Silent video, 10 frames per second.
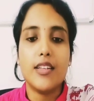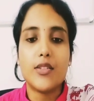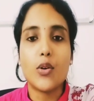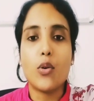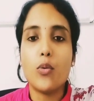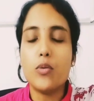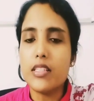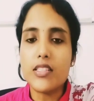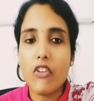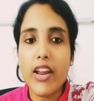So the
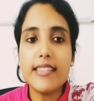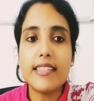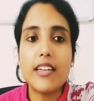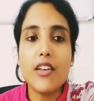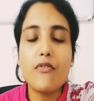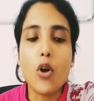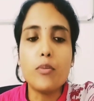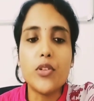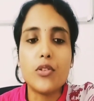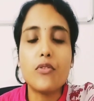strains that he formed,
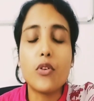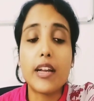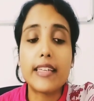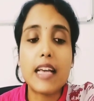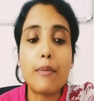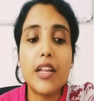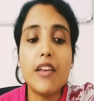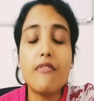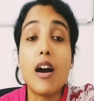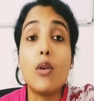for example, he
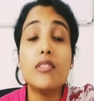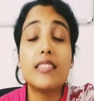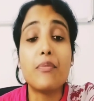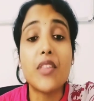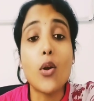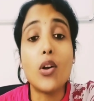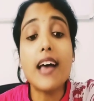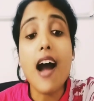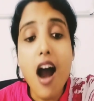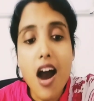found something called
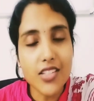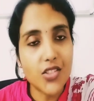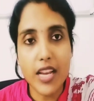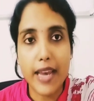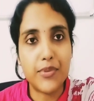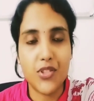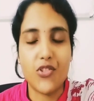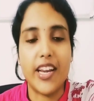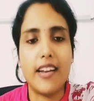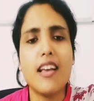the R type
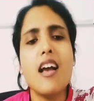strain.